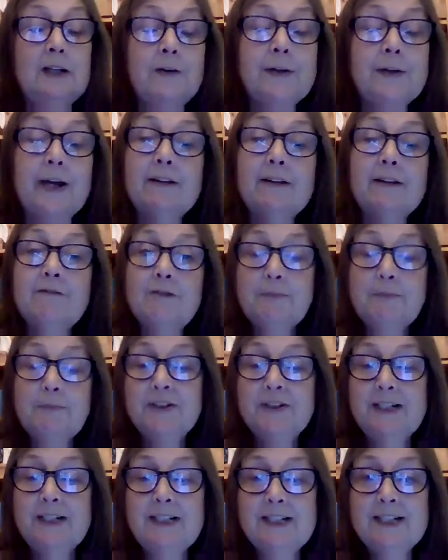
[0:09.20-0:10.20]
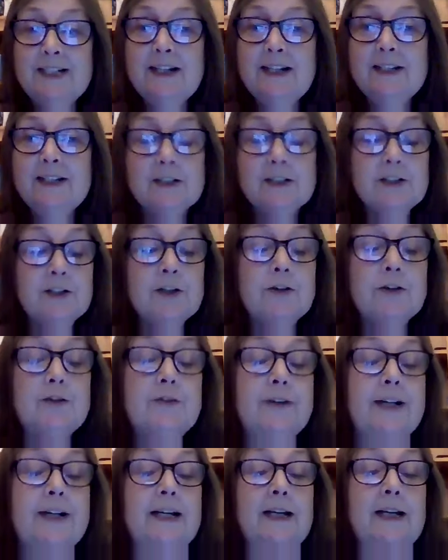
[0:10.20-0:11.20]
Okay, everybody, tonight's
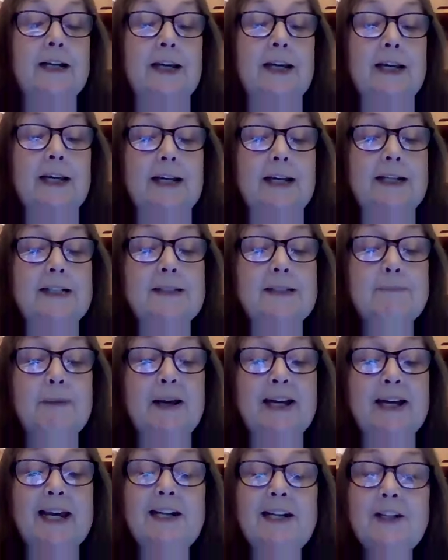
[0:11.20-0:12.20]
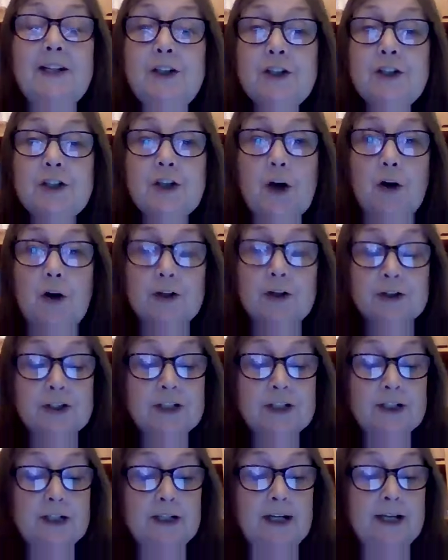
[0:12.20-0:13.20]
story is by Eleanor
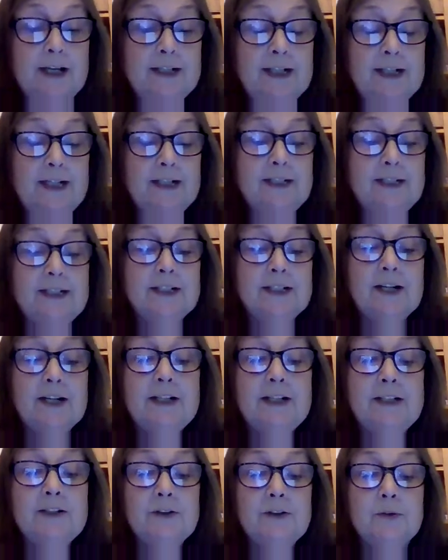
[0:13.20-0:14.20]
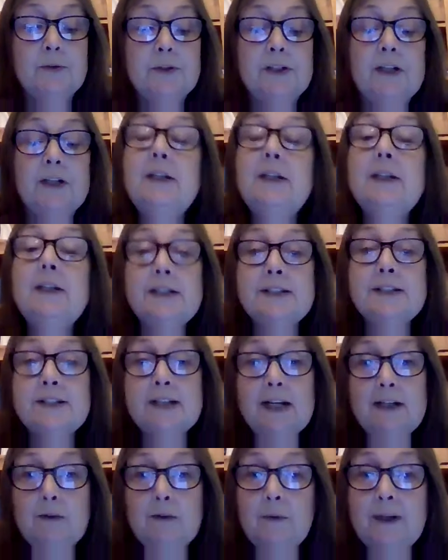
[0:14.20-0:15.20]
Scott and it's titled
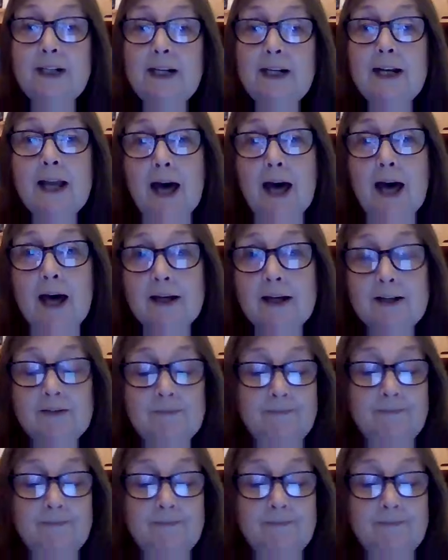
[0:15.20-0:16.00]
Celui-là.